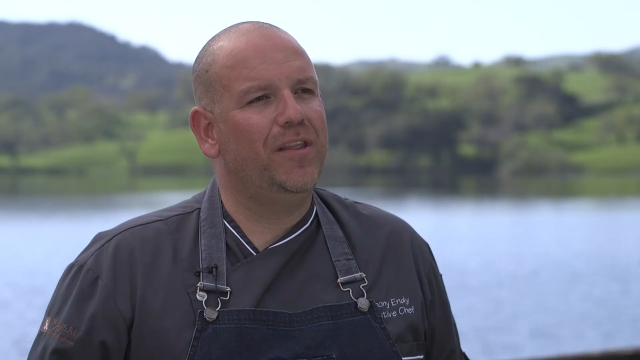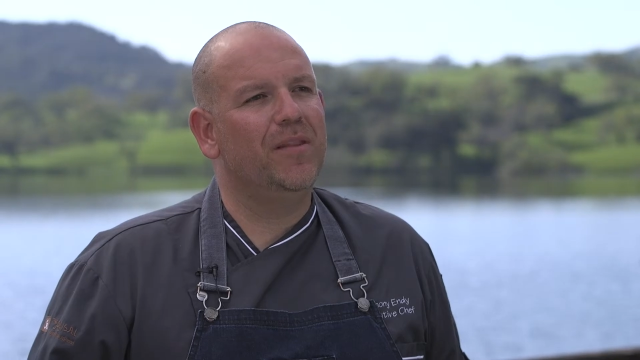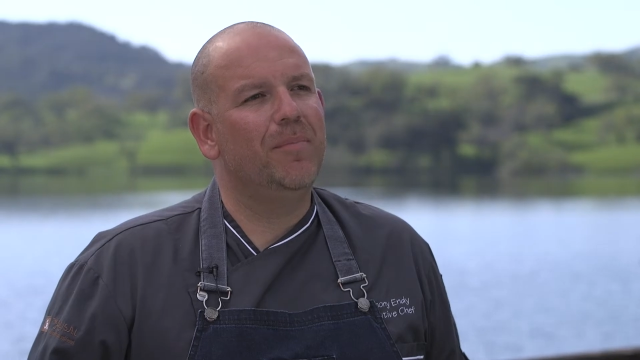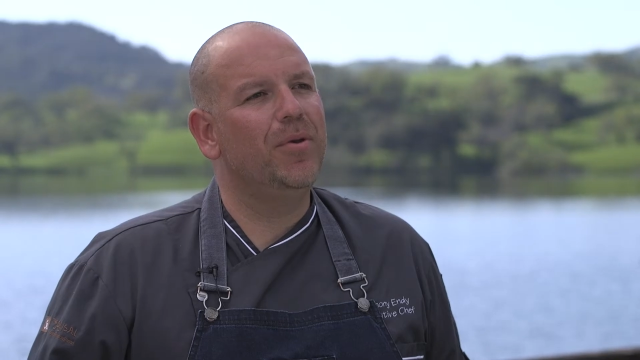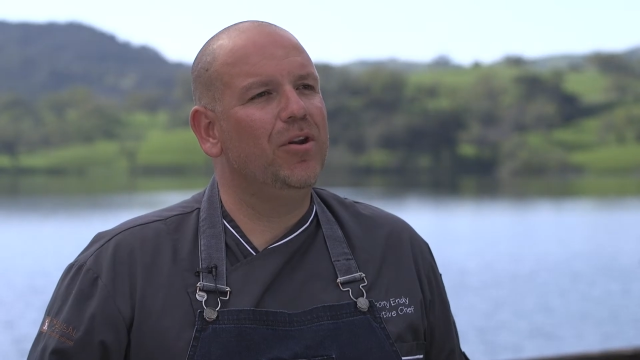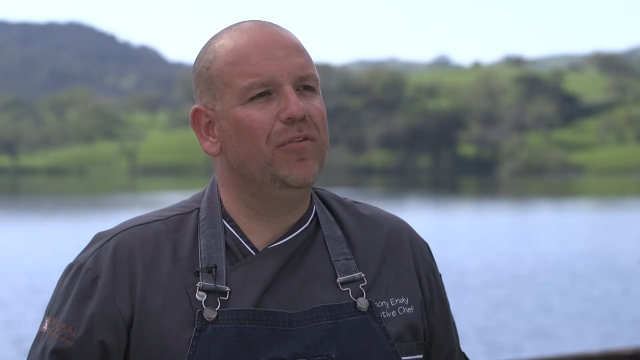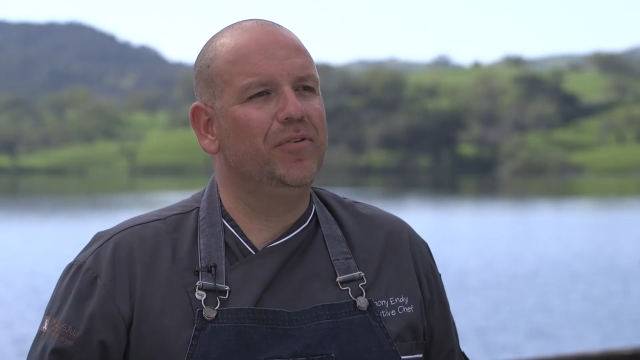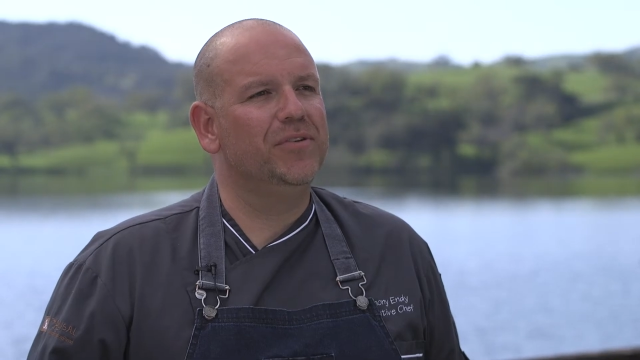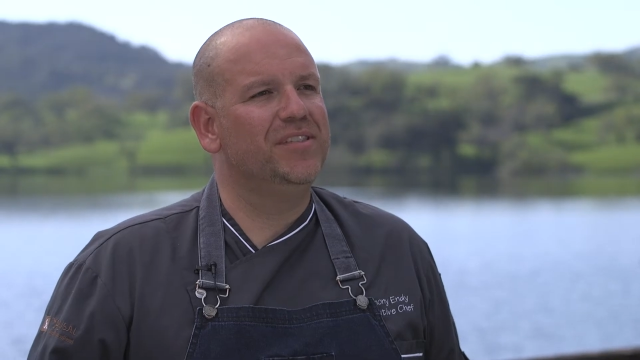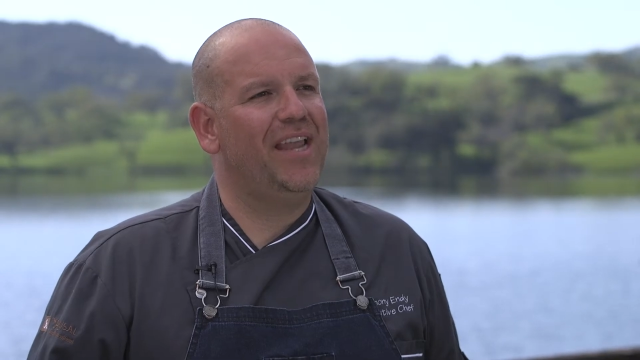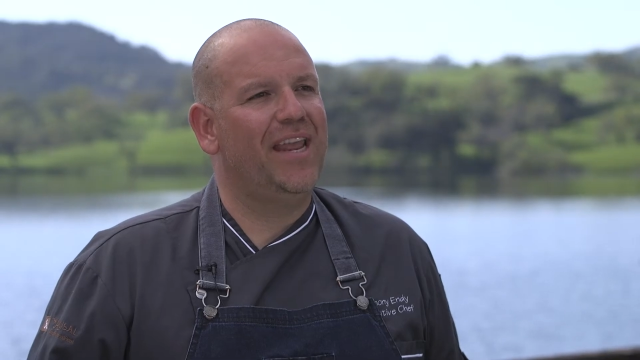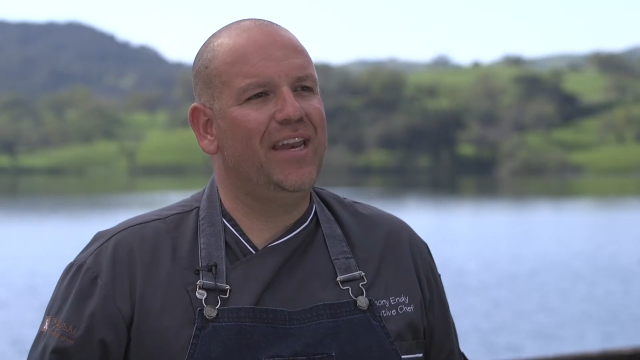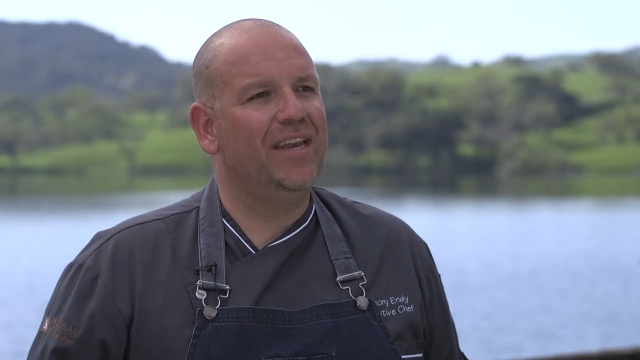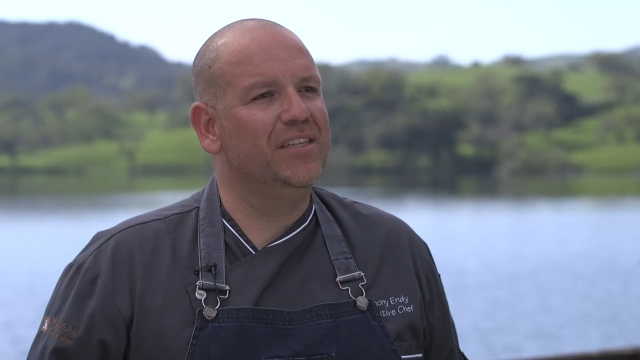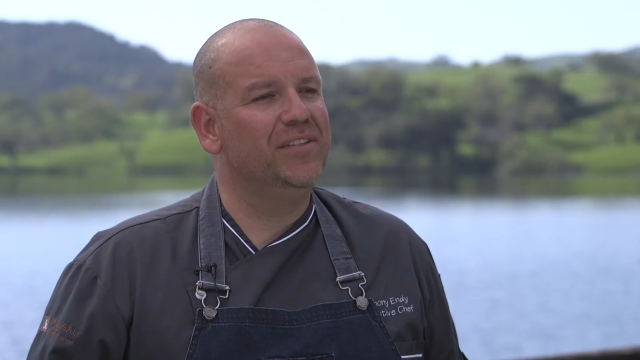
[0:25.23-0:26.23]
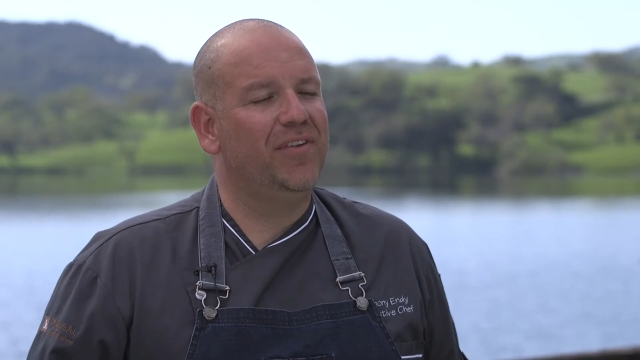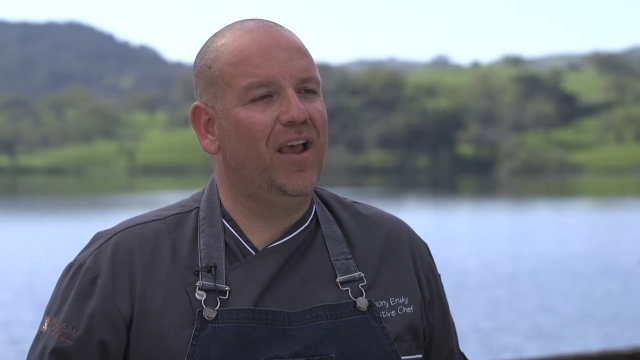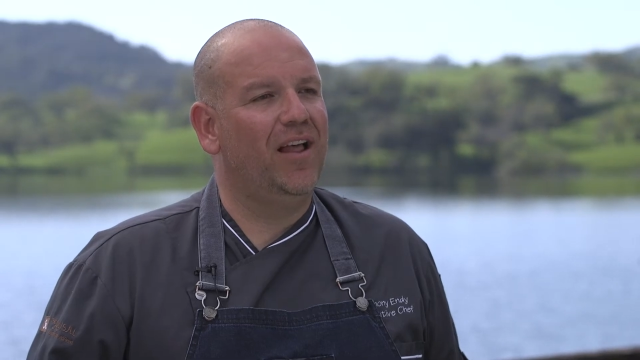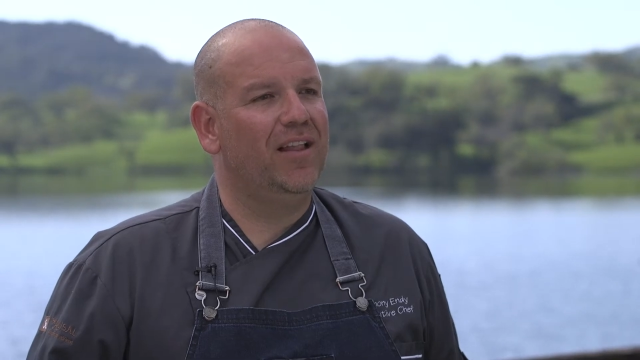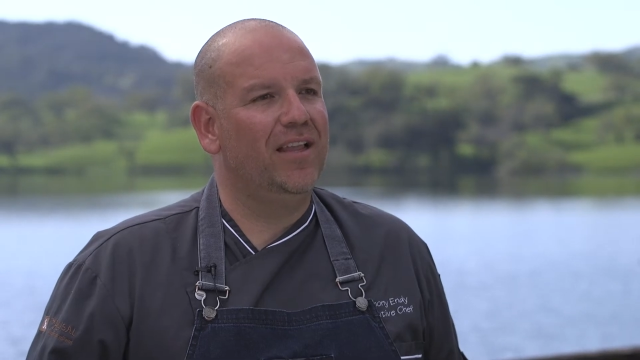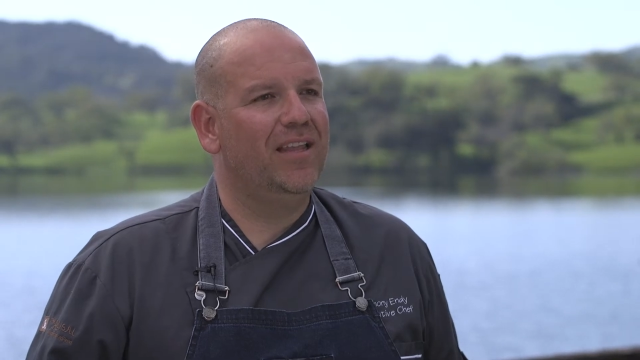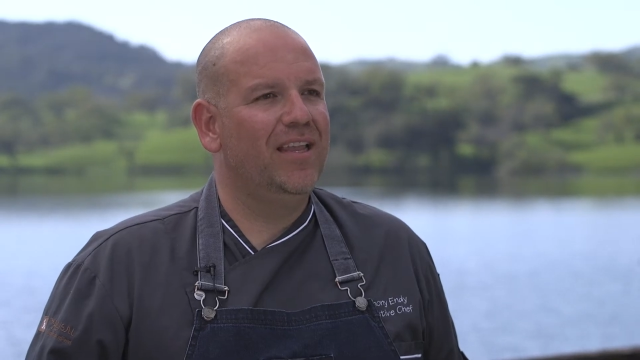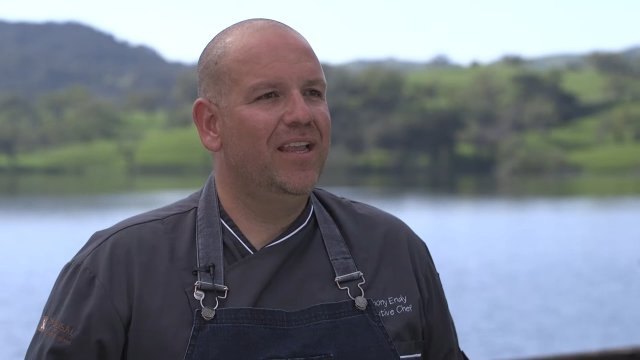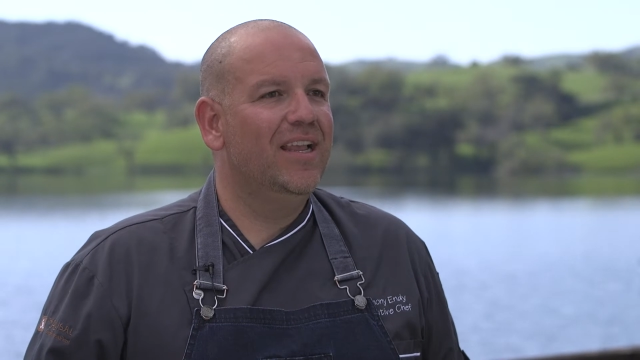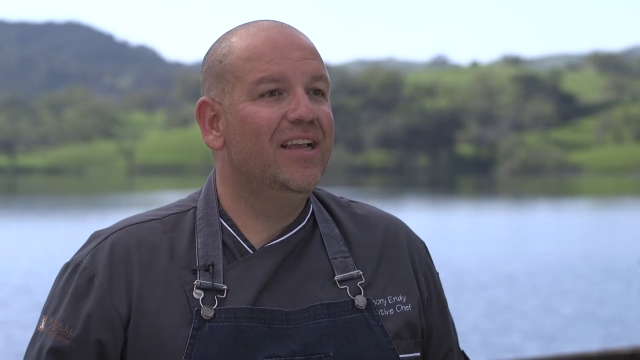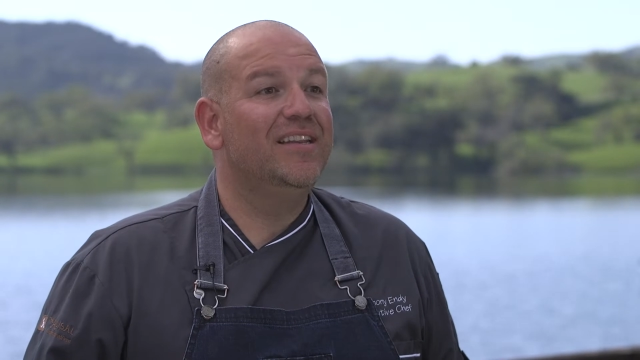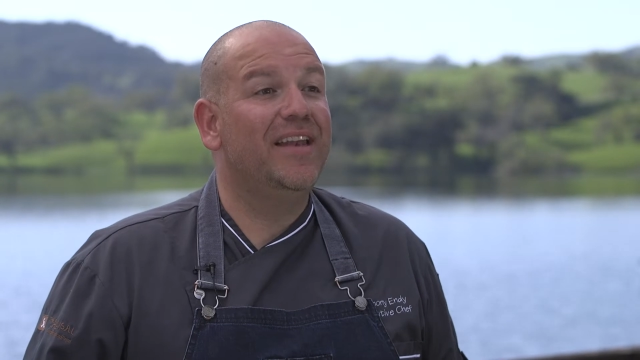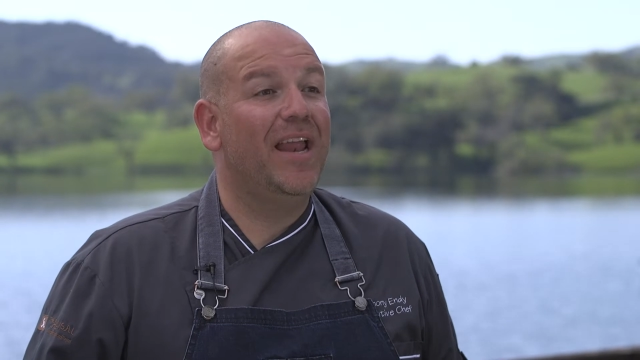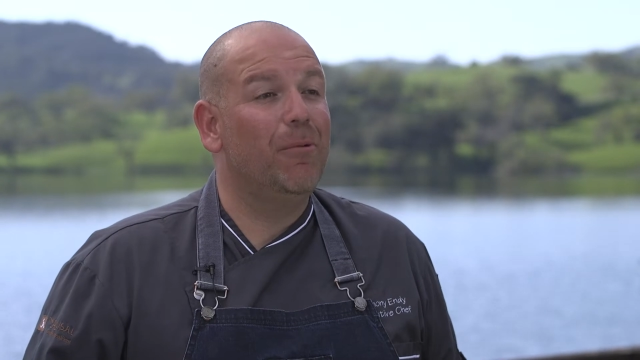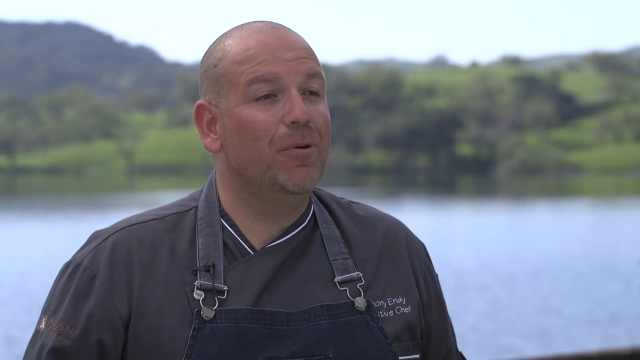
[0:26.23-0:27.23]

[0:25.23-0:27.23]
in the beautiful San Ynez Valley. Today